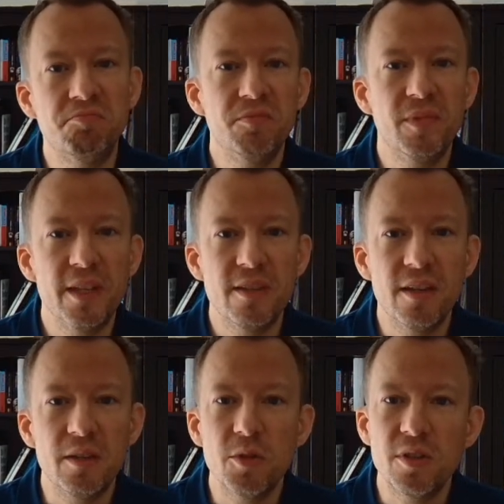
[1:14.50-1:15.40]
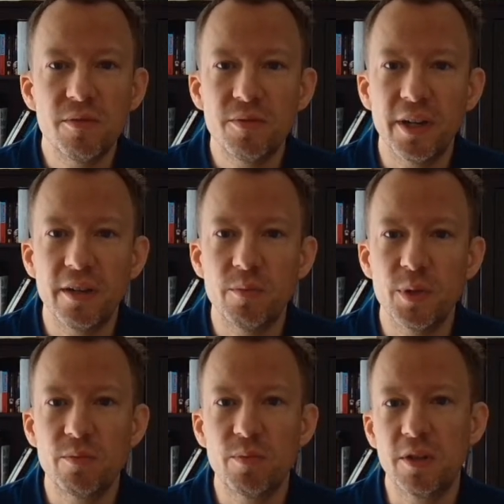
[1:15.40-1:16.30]
let's say, demystify it a
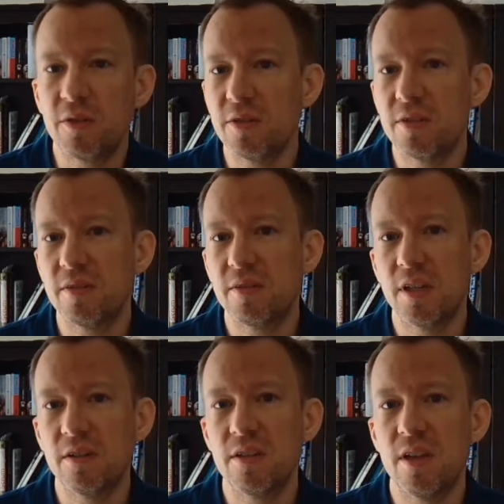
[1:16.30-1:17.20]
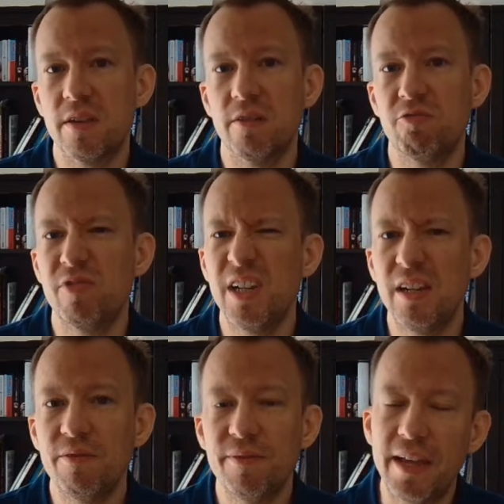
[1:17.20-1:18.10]
bit, because there's nothing really
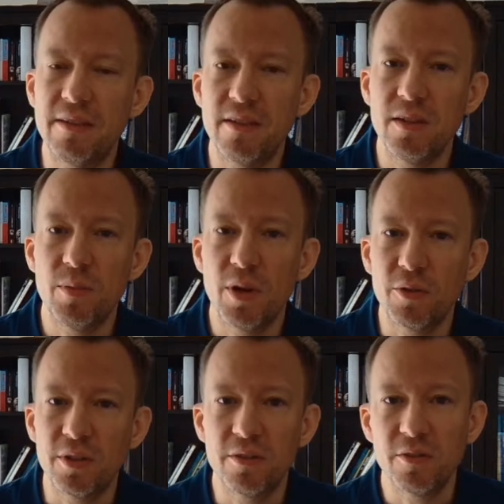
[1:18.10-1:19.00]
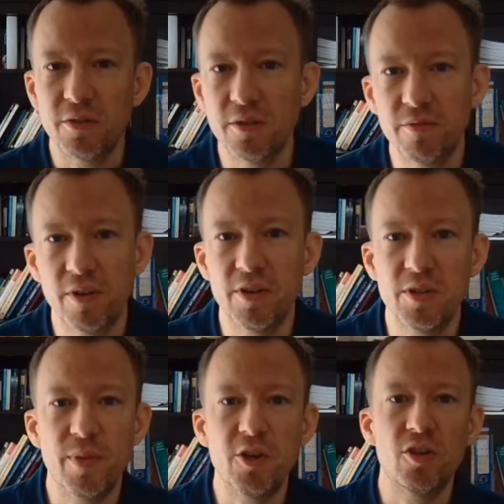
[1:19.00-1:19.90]
fancy about it or very
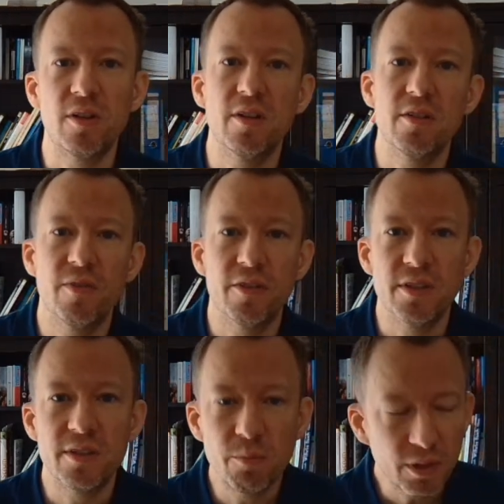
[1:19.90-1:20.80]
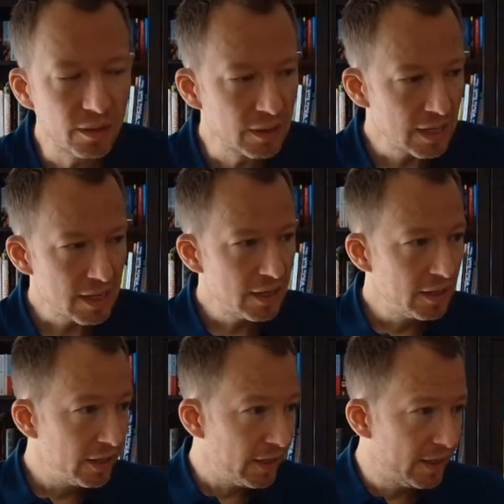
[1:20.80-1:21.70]
special. It is very simple.
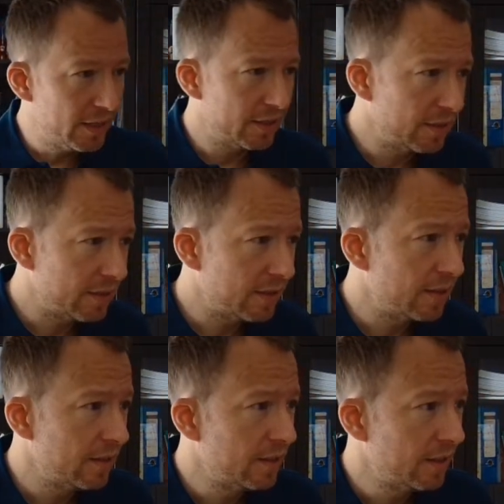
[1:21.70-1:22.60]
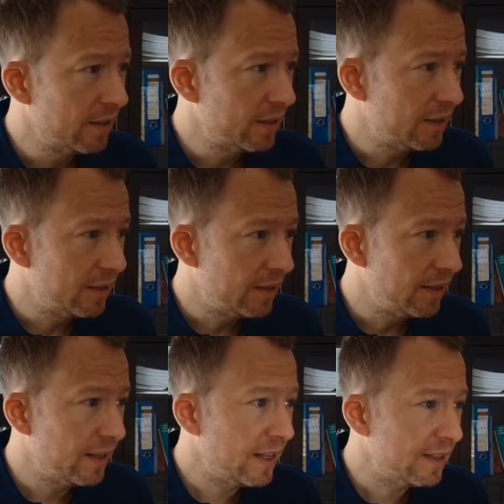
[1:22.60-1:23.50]
And
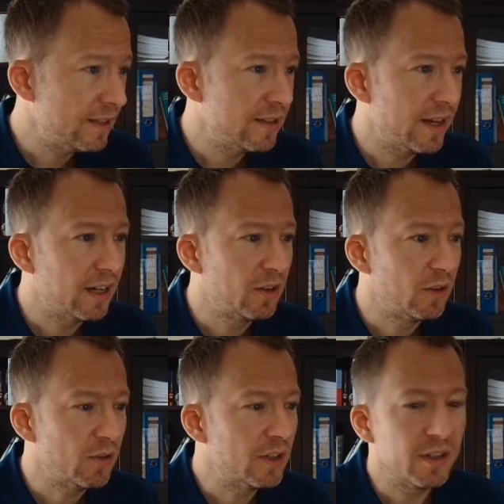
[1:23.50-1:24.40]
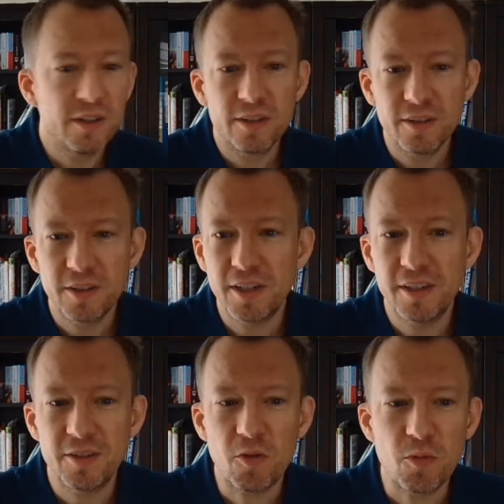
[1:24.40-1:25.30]
let's take a look.
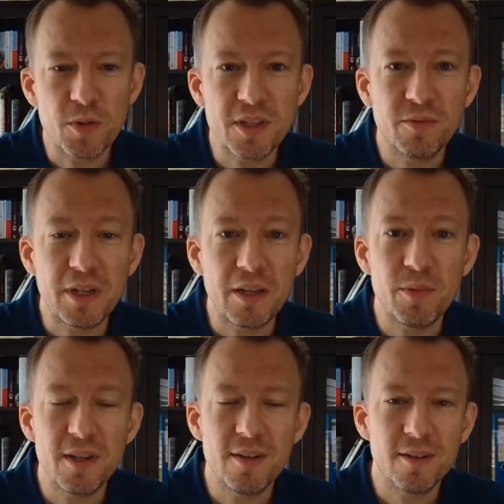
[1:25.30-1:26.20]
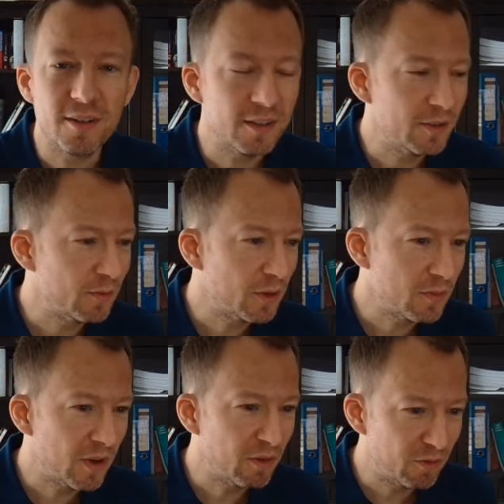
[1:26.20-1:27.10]
As always, Wikipedia was
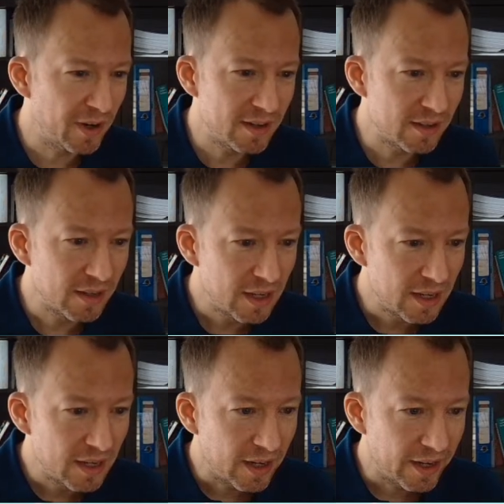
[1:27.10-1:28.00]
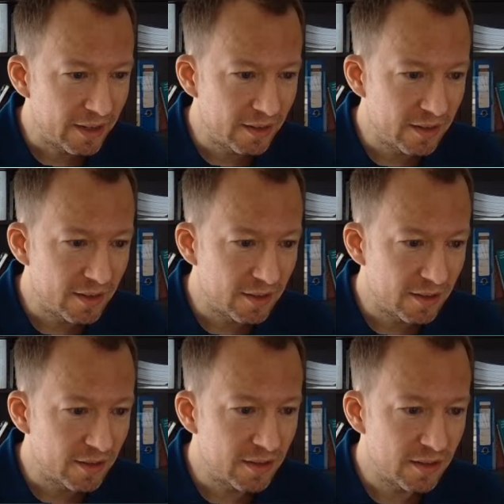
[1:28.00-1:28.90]
my friend, and
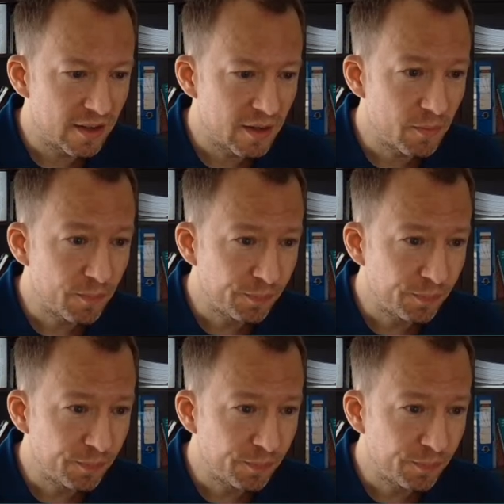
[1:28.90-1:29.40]
this time